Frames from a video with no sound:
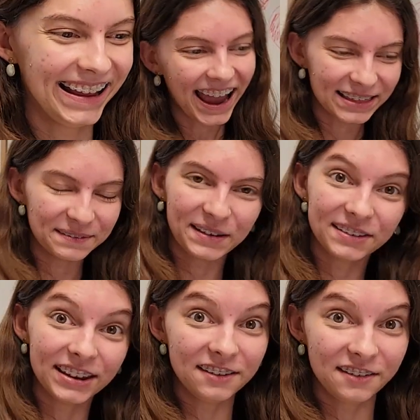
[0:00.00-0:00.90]
And then we have
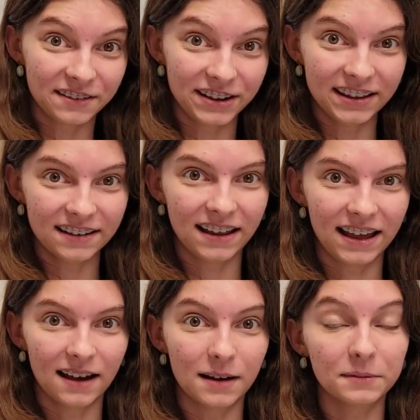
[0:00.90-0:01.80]
stage 3
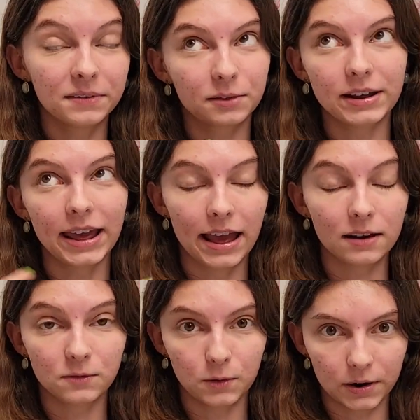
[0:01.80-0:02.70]

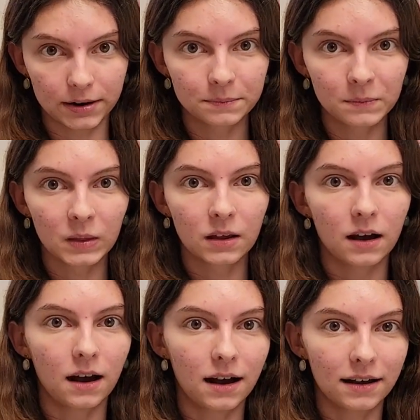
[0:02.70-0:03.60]
and 4
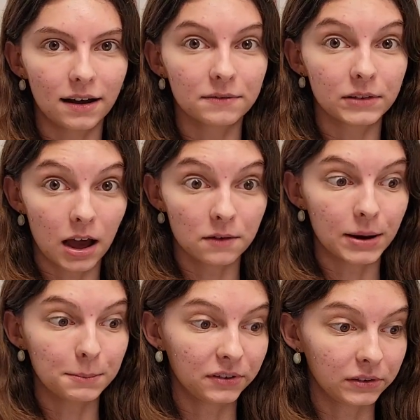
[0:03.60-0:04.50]
of
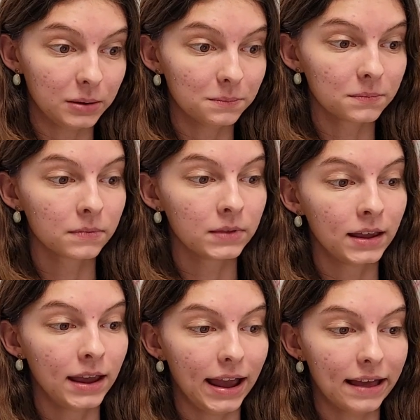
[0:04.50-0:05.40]
non-REM sleep.
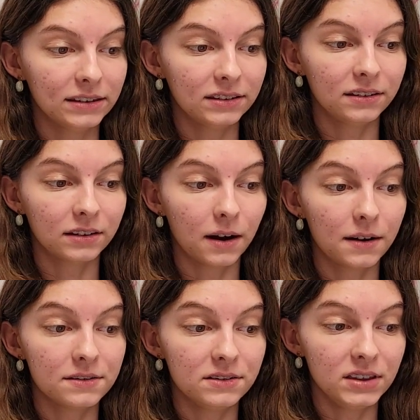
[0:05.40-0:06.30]
And this is our
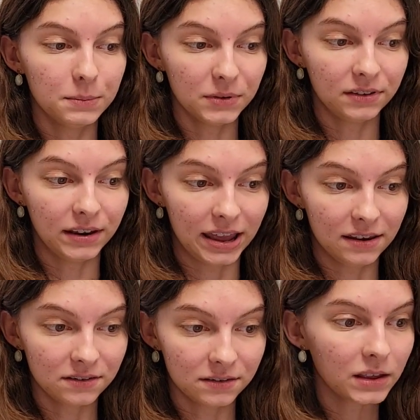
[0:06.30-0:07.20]
deepest
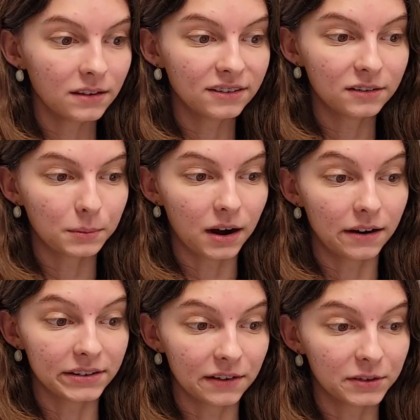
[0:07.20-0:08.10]
stage. This is where
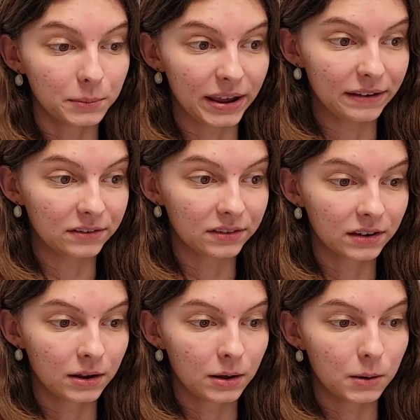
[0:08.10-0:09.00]
our delta waves
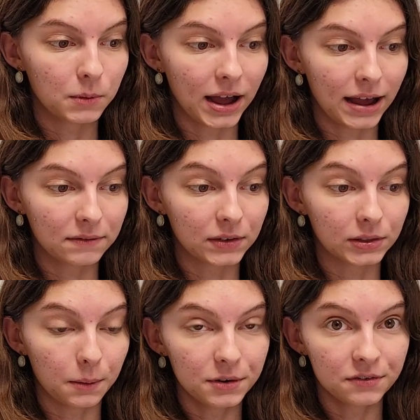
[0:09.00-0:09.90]
will have the
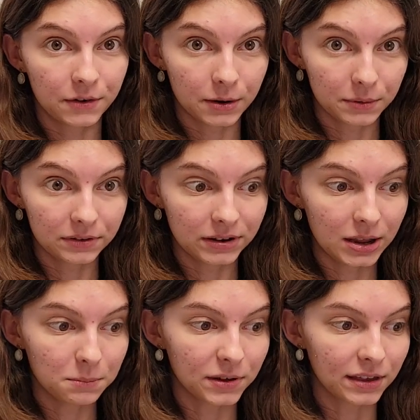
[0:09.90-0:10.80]
lowest
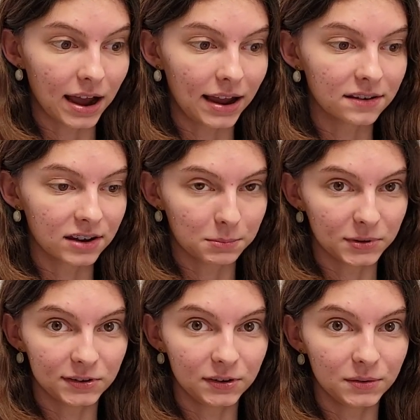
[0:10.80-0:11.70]
frequency but the highest
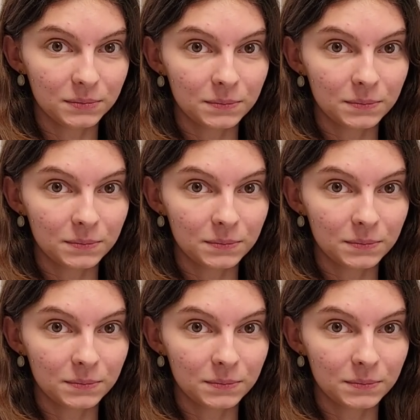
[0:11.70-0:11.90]
amplitude.